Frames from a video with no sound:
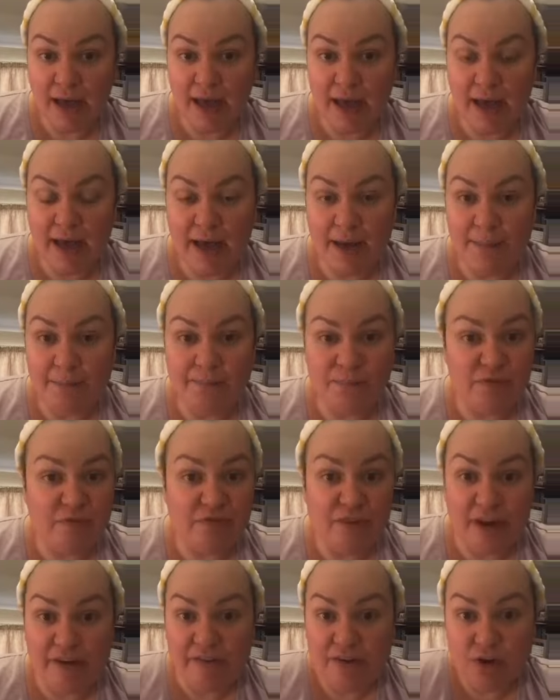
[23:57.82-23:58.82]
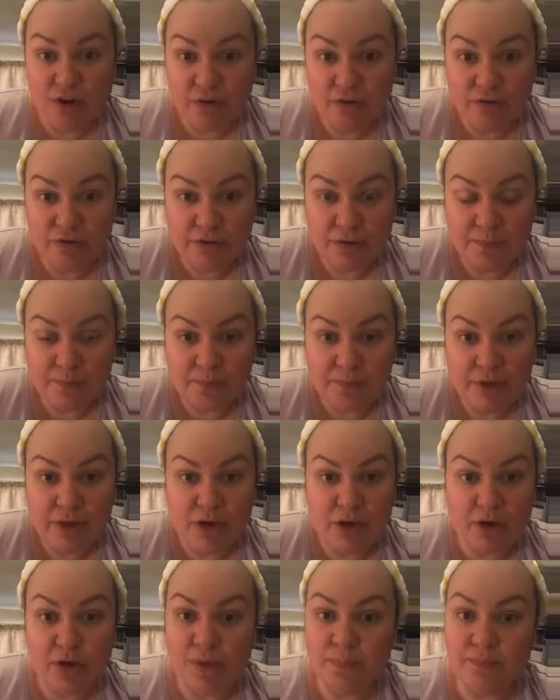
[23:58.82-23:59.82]
fair enough. You
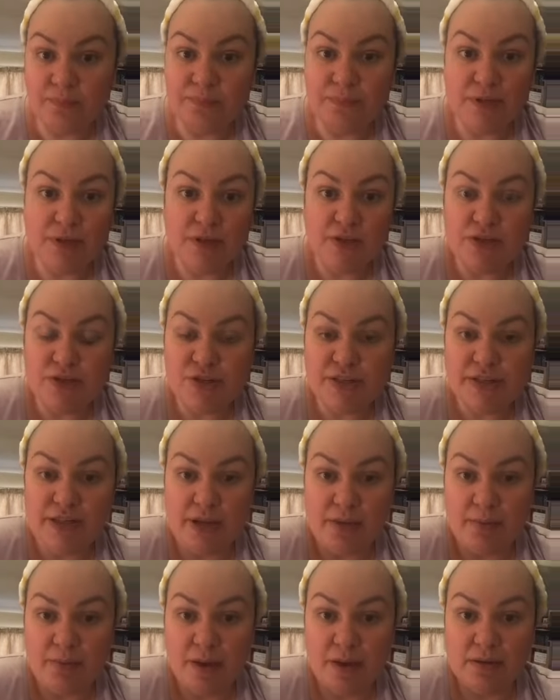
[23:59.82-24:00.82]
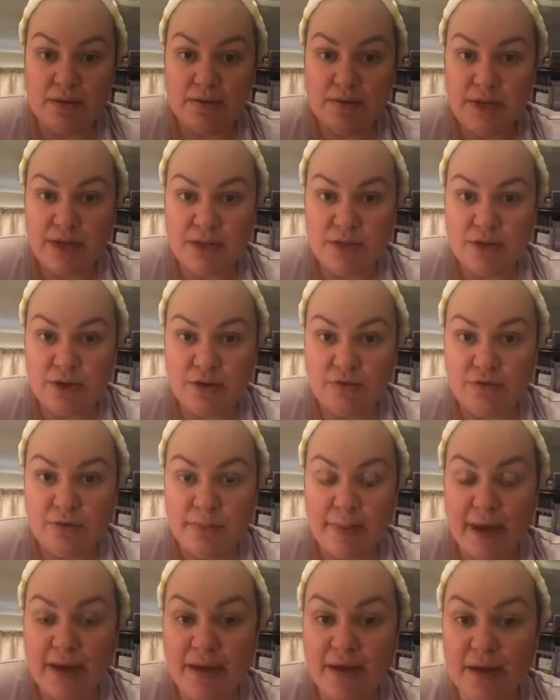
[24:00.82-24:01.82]
know, you just say, well, it's not for
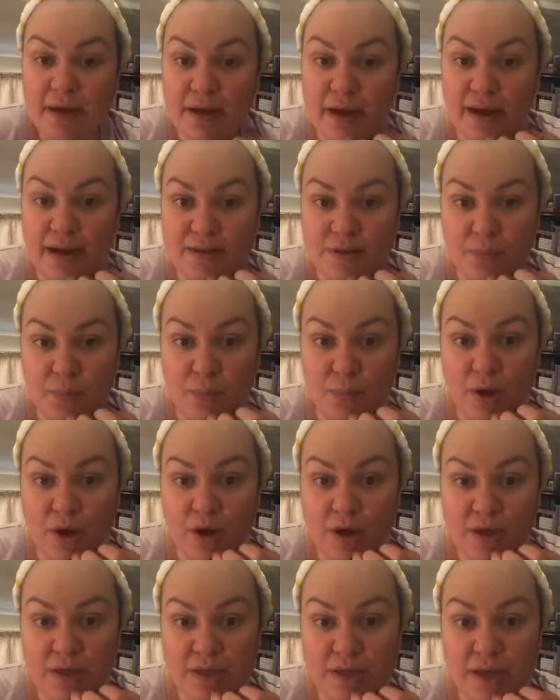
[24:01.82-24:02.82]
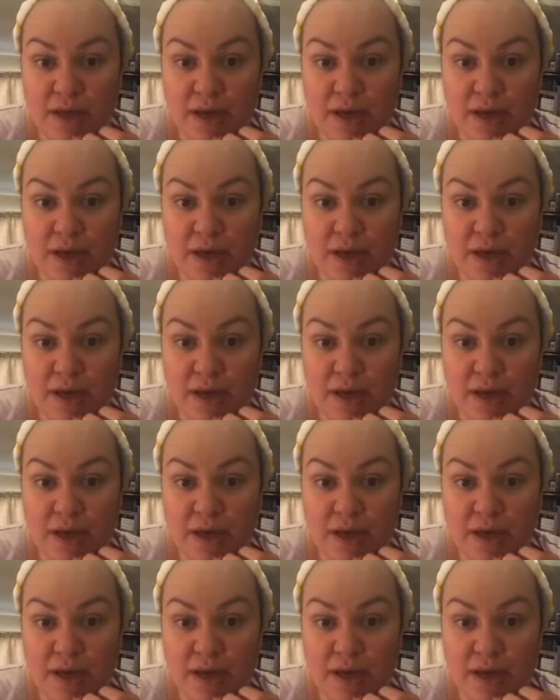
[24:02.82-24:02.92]
me, hasn't worked.